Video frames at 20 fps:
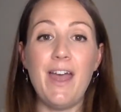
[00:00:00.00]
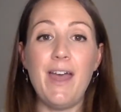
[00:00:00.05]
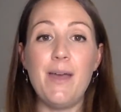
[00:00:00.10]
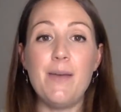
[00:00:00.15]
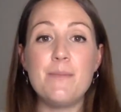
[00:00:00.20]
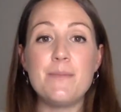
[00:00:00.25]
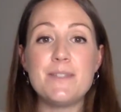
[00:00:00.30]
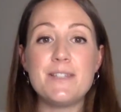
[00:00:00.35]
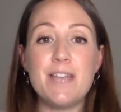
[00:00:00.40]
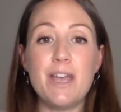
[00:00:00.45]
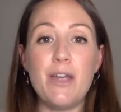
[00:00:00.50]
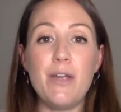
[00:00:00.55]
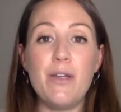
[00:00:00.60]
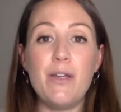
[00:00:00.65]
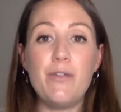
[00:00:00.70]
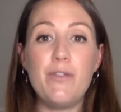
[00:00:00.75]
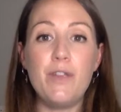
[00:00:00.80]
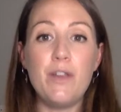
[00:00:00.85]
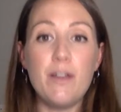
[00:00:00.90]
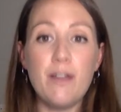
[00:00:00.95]
Um, so,
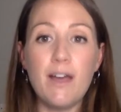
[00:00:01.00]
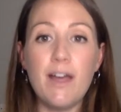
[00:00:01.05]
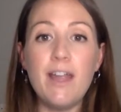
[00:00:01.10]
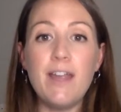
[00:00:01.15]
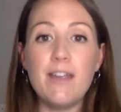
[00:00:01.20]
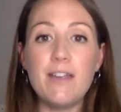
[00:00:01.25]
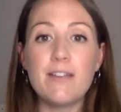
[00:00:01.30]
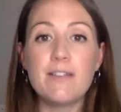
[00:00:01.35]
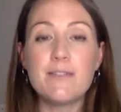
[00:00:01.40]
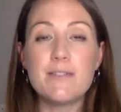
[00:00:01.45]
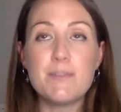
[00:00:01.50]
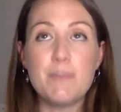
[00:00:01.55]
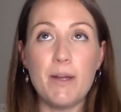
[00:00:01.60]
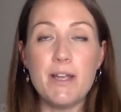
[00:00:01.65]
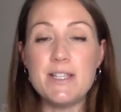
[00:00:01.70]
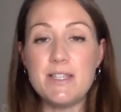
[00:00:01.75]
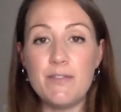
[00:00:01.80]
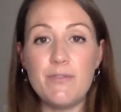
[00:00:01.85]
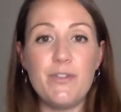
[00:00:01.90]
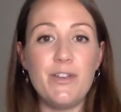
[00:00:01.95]
if you like
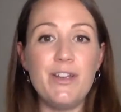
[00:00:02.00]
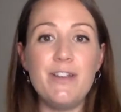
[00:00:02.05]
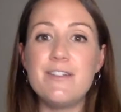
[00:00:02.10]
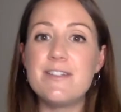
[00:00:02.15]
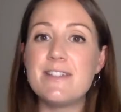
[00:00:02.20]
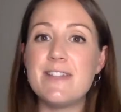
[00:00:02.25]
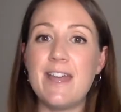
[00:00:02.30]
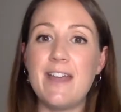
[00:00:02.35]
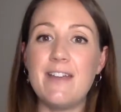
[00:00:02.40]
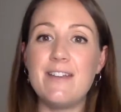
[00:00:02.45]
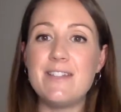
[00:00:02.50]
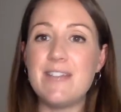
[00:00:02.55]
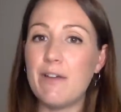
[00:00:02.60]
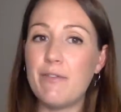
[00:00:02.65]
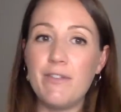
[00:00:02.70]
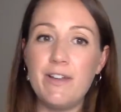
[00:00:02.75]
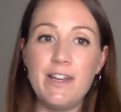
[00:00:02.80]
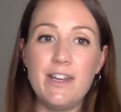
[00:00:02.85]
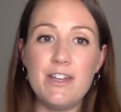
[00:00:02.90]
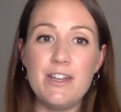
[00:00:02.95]
spicy foods, then
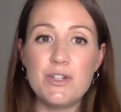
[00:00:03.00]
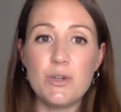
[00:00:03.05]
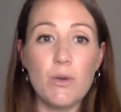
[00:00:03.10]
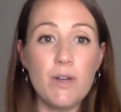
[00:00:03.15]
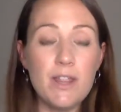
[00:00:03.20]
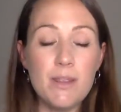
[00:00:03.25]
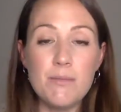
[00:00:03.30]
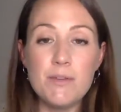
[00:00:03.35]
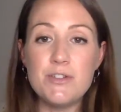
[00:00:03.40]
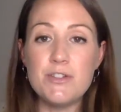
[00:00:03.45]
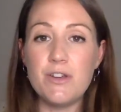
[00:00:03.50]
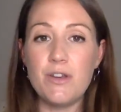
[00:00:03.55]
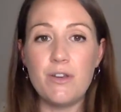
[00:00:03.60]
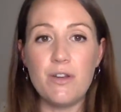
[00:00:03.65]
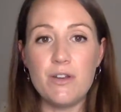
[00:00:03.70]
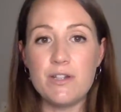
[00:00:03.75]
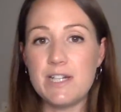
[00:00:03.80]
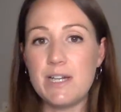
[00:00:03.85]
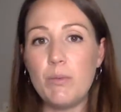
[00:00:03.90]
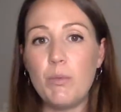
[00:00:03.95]
definitely enjoy them as you
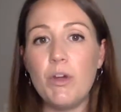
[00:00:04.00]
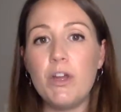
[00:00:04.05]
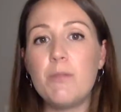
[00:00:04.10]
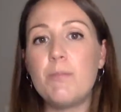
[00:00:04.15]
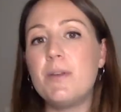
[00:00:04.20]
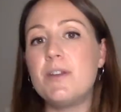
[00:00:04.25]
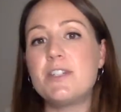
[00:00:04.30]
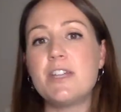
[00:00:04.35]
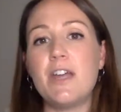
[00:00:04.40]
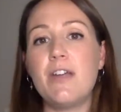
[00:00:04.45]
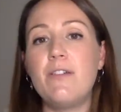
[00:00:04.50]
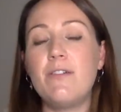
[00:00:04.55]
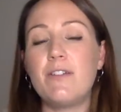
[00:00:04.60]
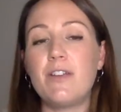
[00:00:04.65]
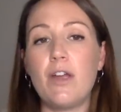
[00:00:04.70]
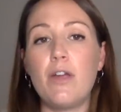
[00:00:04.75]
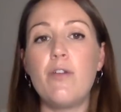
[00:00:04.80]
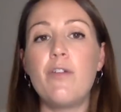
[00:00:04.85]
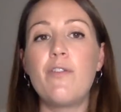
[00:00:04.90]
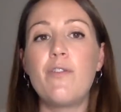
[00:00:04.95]
usually would, but
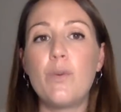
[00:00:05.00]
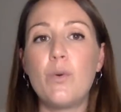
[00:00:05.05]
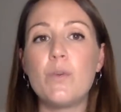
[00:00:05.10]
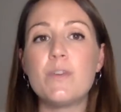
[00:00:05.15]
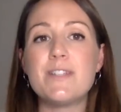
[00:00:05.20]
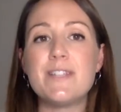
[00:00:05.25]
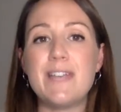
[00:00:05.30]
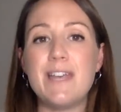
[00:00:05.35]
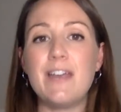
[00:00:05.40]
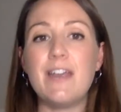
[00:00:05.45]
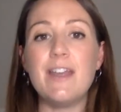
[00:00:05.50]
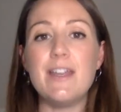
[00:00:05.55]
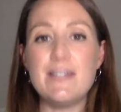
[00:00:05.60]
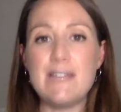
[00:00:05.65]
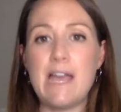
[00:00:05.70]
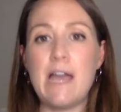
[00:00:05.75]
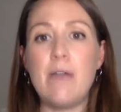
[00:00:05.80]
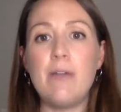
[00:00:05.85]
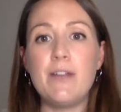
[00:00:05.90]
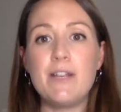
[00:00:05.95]
don't go forcing it
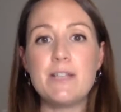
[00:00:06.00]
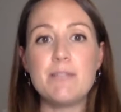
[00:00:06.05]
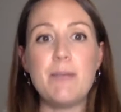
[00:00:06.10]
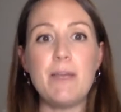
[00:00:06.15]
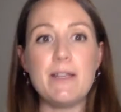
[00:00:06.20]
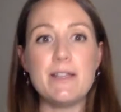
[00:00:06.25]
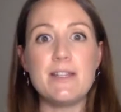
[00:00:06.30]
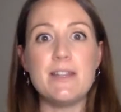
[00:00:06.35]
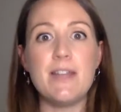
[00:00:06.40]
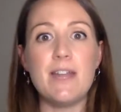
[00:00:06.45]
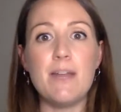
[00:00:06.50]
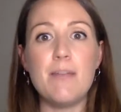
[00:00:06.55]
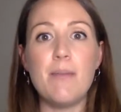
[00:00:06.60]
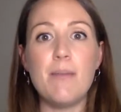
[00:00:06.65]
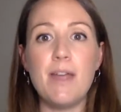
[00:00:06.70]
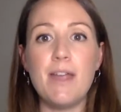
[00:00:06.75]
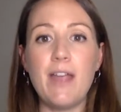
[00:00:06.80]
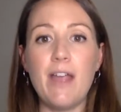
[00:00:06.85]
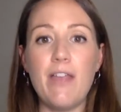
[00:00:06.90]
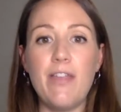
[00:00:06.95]
down, expecting that it
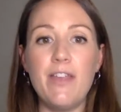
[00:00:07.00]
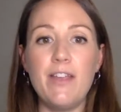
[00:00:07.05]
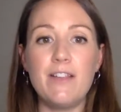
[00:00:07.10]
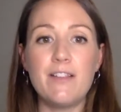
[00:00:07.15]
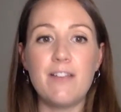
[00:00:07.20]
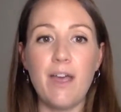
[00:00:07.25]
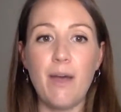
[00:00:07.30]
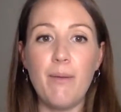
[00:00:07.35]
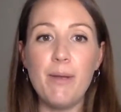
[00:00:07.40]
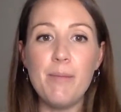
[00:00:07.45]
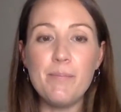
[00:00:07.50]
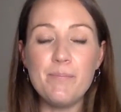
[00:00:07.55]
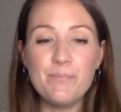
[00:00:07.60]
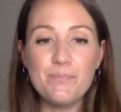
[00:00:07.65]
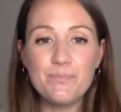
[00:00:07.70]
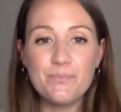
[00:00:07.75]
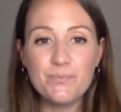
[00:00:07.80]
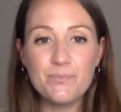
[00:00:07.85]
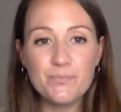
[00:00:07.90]
might get things going.